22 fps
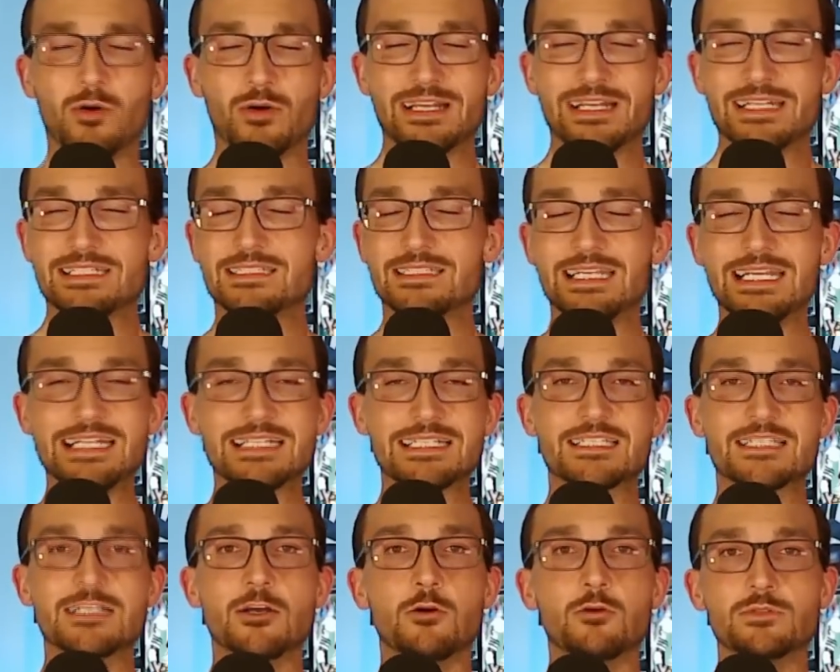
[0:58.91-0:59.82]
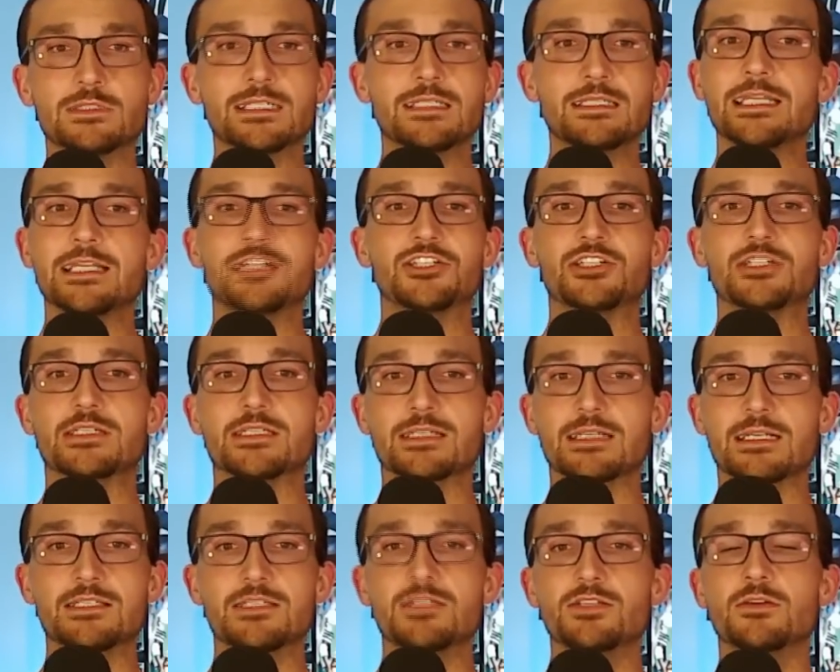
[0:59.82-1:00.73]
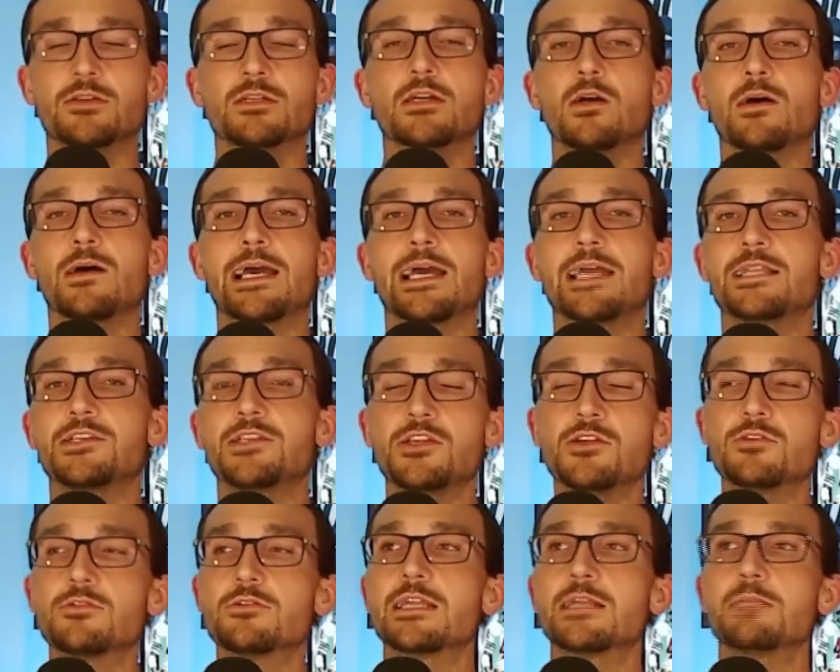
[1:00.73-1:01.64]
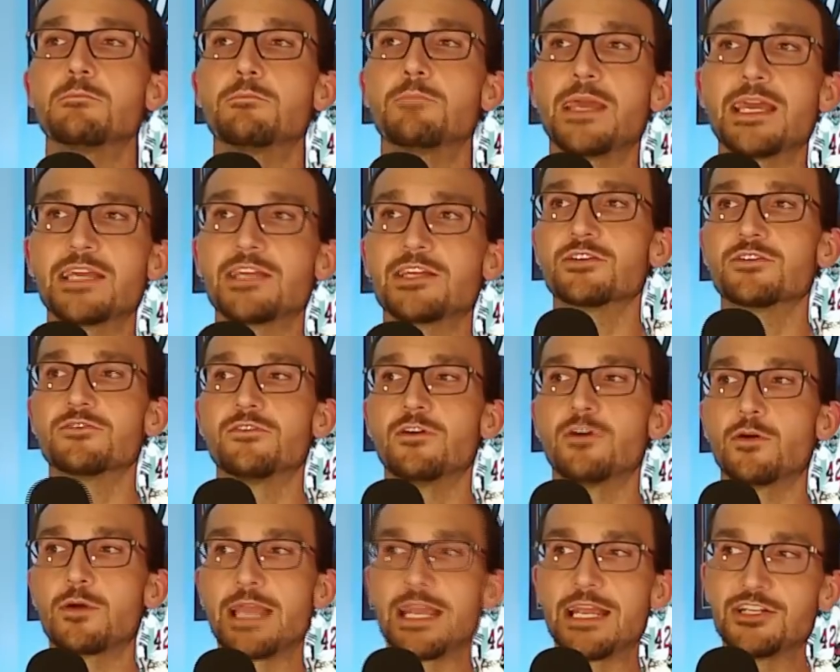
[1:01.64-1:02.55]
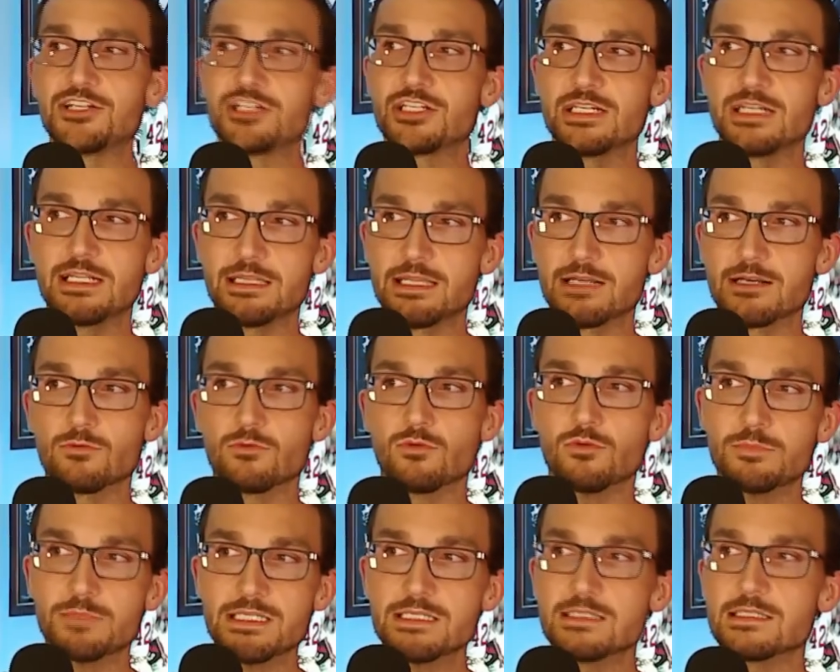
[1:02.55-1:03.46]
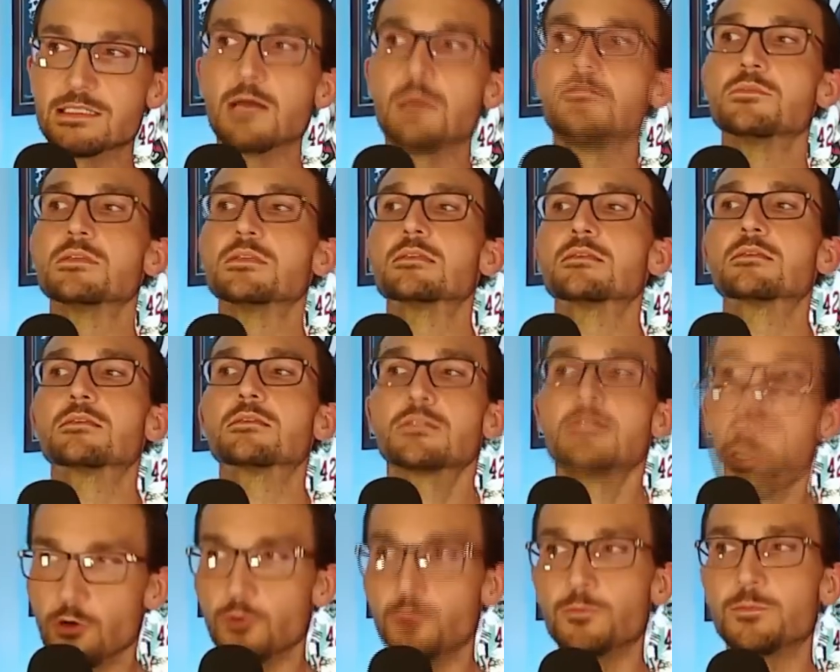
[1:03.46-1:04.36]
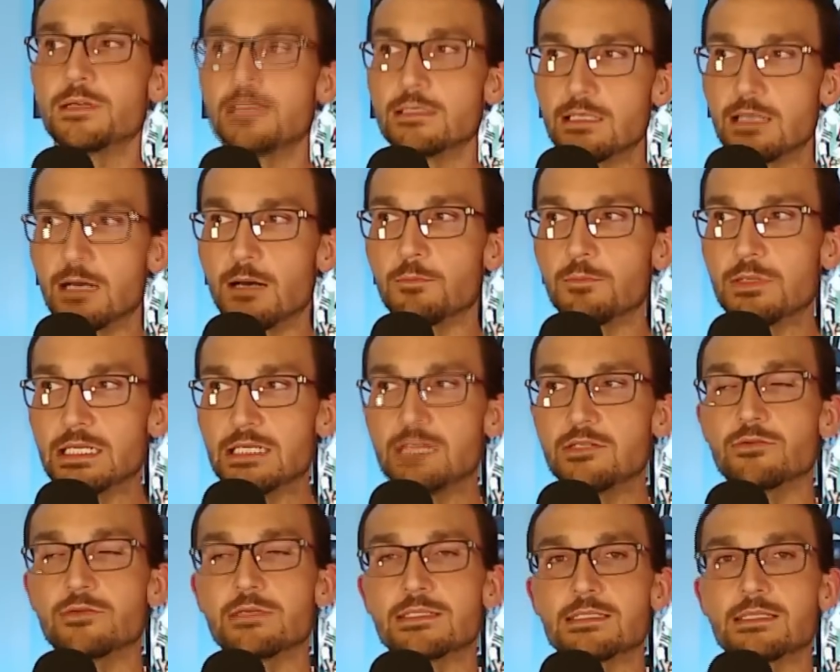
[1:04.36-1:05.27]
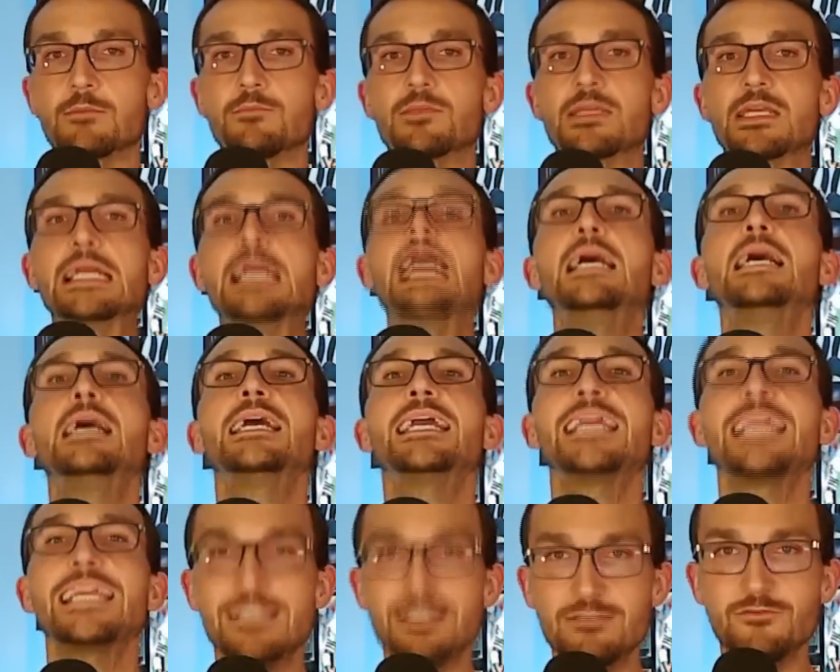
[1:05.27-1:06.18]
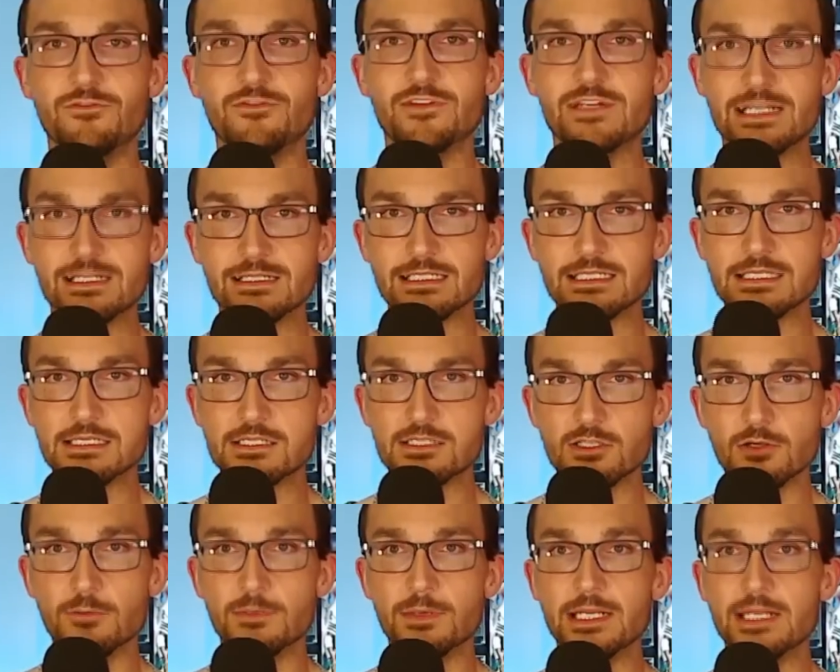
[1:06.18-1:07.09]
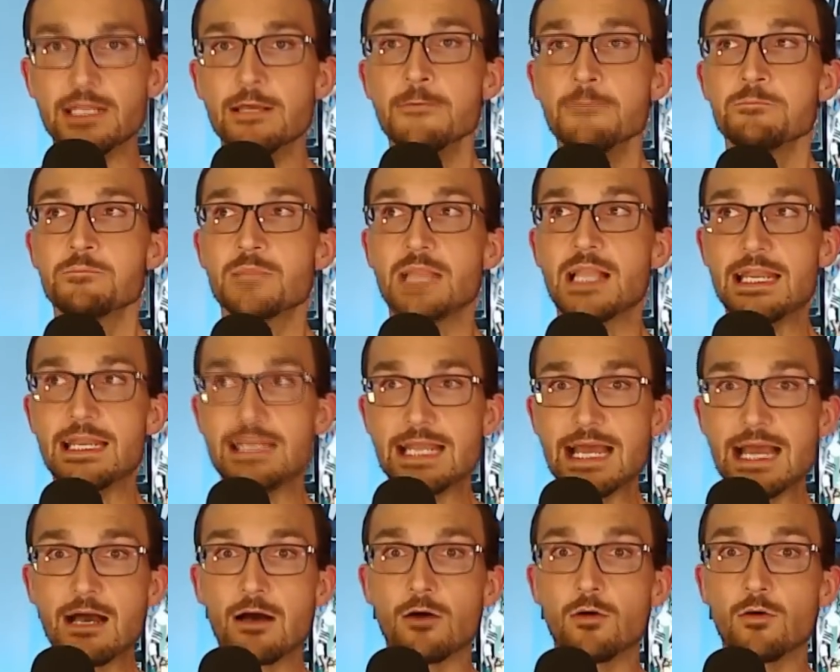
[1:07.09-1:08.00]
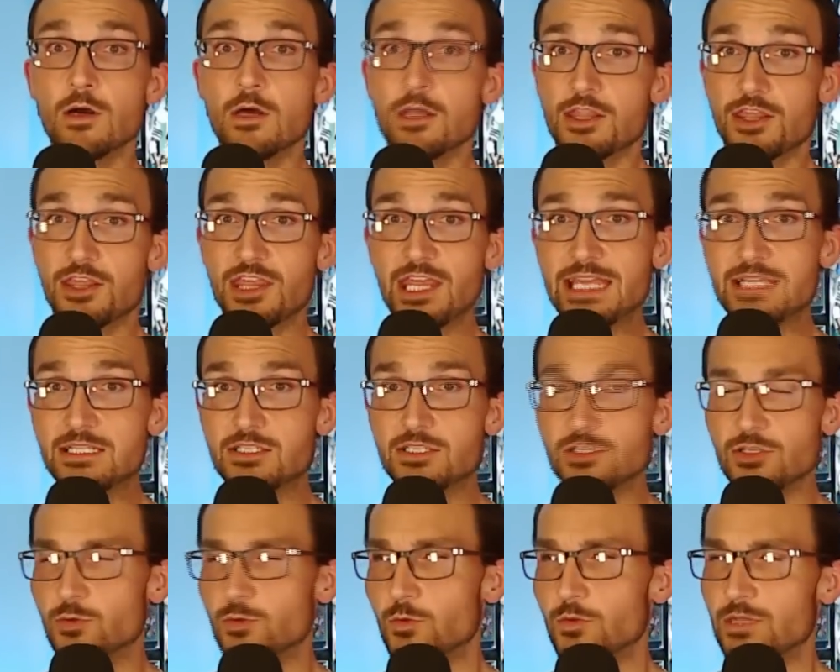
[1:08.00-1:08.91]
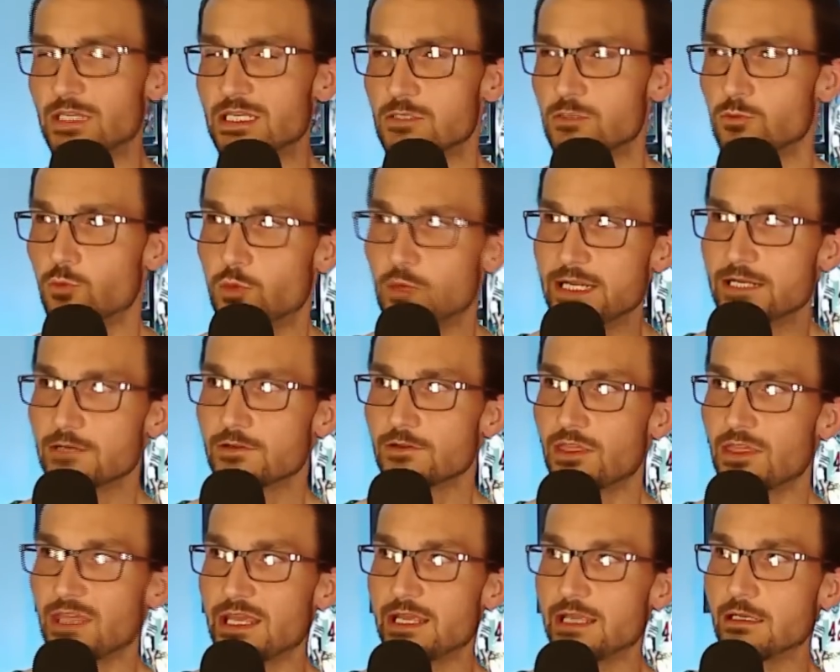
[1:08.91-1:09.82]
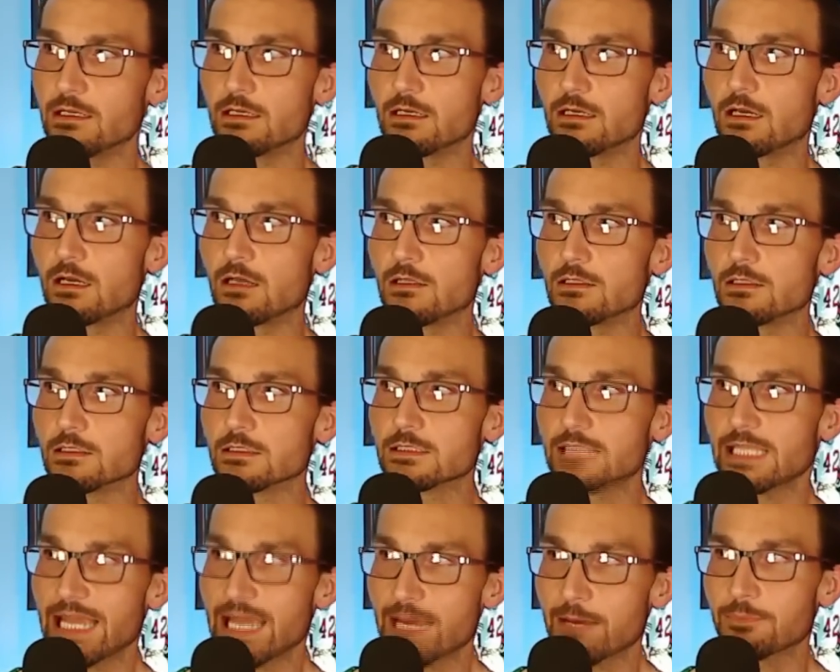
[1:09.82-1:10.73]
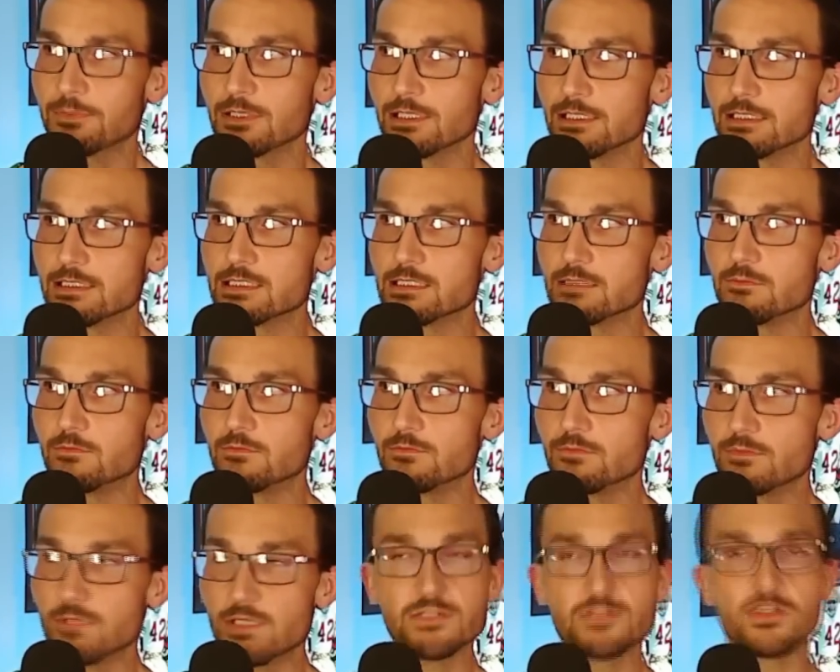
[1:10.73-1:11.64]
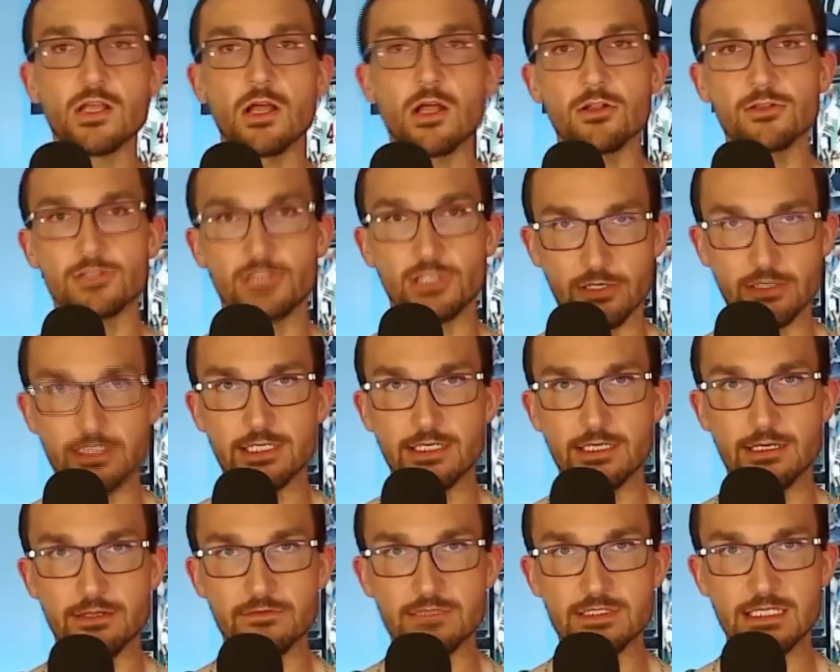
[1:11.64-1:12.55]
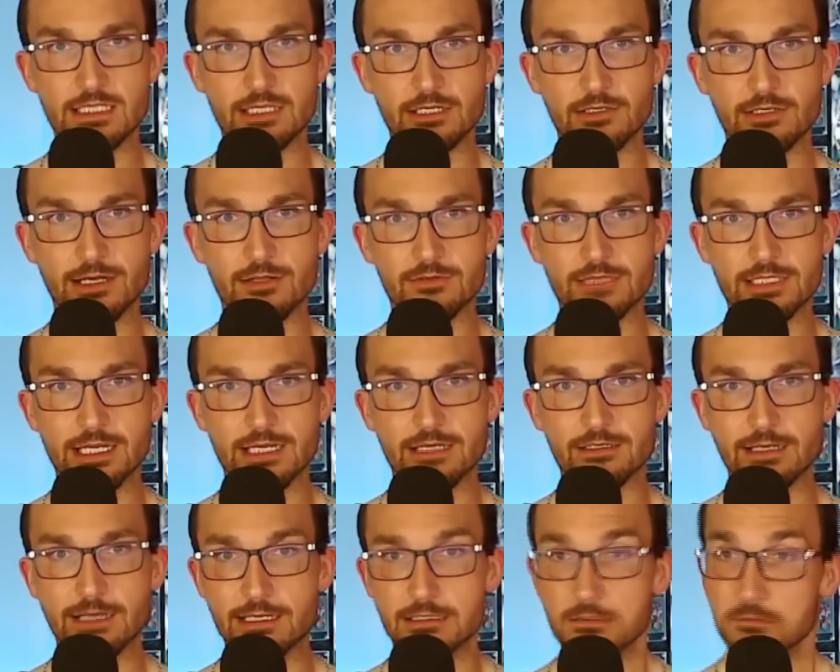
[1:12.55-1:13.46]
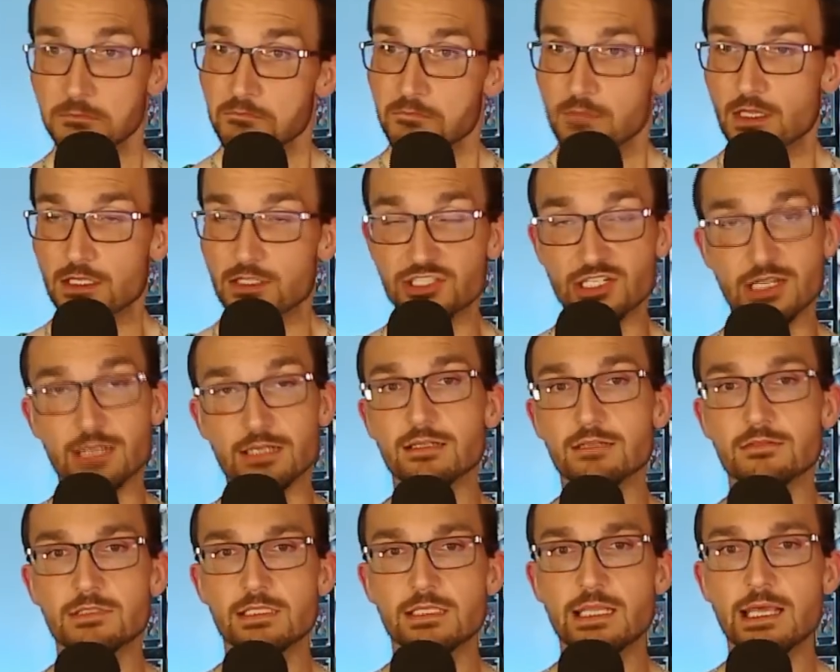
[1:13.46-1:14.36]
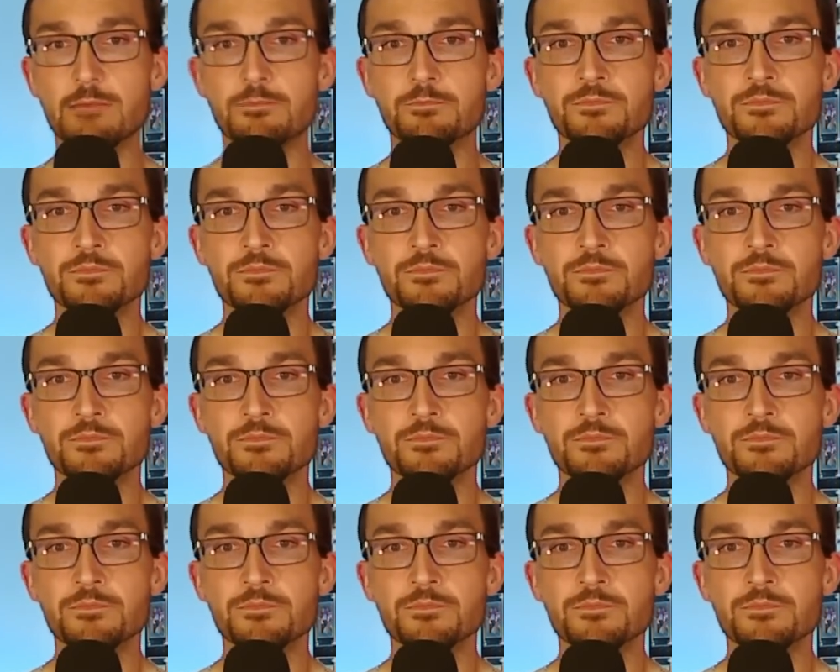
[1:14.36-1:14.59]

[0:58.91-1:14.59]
It's so delicious, because you can go ahead and you can pick vocation, and there will be some stupid company doing something infinitely stupid. And now, thanks to this weird thing called capitalism, there's alternatives that are out there, and shout out to them.